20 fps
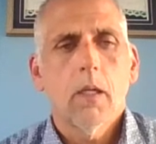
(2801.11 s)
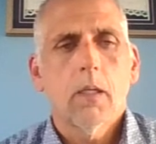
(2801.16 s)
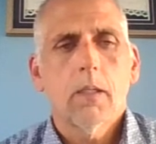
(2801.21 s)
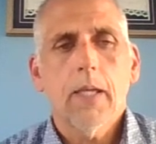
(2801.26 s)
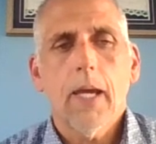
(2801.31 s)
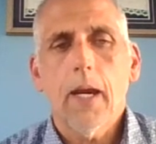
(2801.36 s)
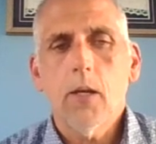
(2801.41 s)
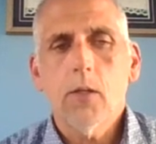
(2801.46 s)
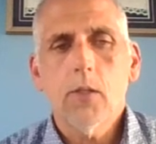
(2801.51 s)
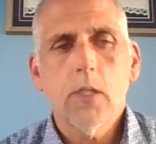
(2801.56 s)

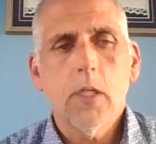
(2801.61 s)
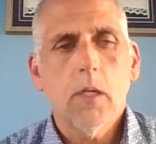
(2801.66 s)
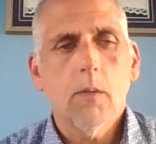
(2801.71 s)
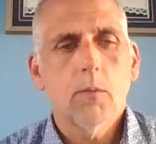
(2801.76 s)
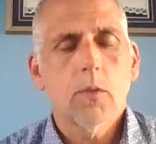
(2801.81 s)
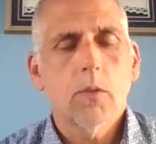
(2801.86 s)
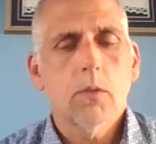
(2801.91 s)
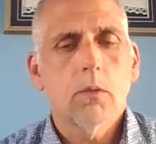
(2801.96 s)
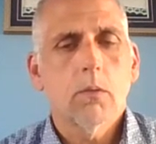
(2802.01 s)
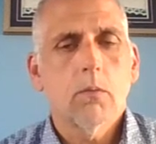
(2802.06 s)
Tire
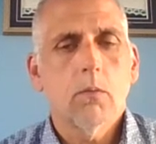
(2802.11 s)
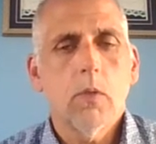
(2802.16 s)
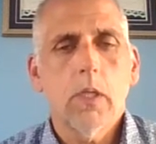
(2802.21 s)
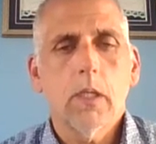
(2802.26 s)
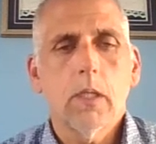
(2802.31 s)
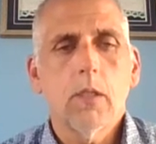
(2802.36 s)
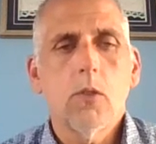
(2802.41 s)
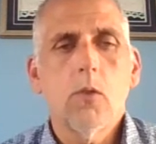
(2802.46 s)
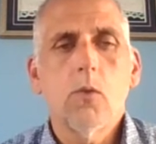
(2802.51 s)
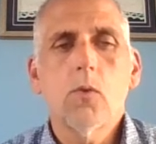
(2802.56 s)
chips, we
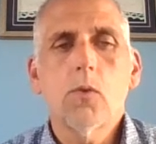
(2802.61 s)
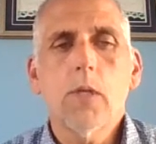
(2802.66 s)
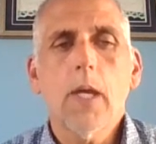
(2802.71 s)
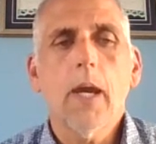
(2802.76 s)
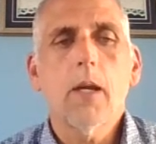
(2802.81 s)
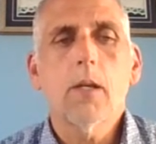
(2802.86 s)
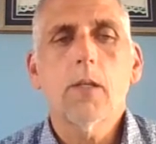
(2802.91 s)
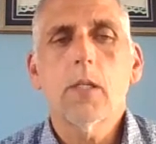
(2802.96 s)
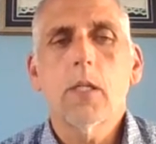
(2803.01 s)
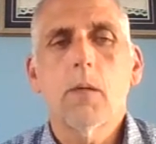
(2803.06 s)
can use
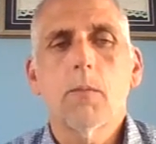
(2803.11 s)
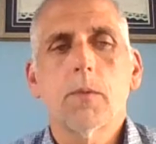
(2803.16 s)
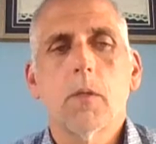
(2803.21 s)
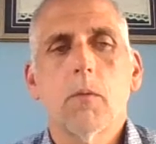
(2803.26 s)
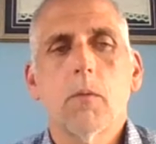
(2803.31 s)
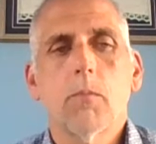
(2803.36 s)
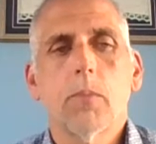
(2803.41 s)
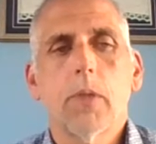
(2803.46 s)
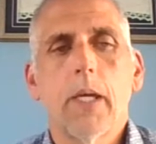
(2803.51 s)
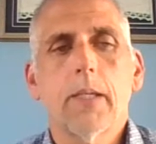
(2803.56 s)
tire chips
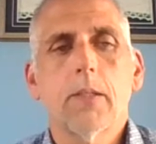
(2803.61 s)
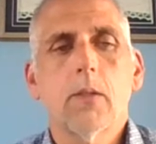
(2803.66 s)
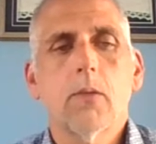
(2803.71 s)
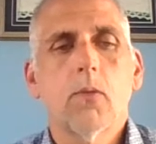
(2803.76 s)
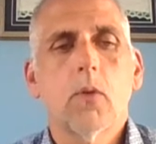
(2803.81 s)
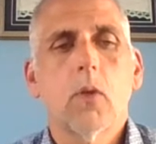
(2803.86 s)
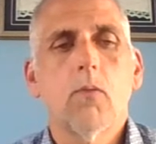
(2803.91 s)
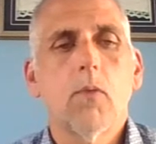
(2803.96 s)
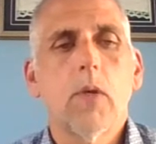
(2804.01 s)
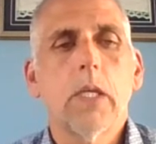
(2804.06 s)
in place of
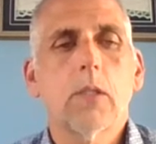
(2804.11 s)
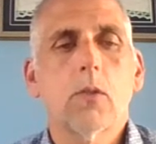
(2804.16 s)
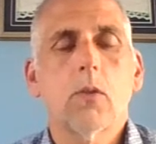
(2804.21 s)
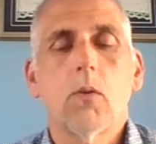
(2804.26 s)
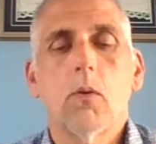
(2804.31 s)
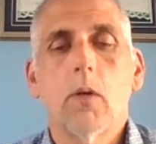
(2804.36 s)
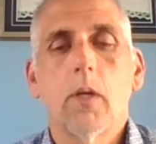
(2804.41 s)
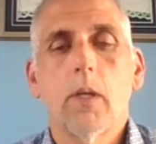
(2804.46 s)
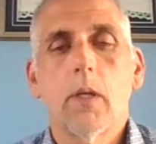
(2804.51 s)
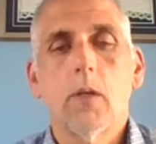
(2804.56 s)

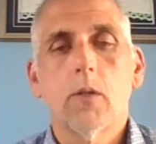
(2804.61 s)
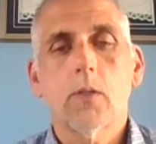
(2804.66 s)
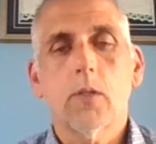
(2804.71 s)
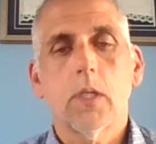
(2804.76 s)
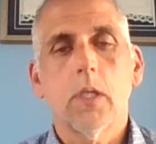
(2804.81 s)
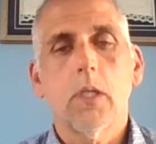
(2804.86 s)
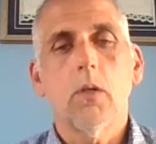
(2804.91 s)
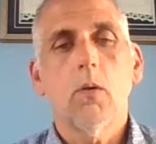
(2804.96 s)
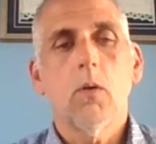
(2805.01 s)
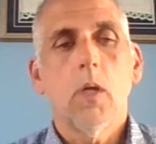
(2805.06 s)
conventional, and there's
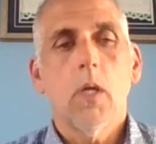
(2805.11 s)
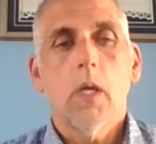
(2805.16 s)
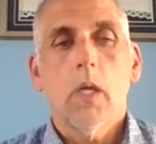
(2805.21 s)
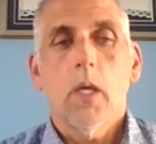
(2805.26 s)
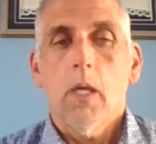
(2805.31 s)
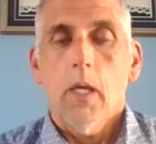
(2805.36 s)
still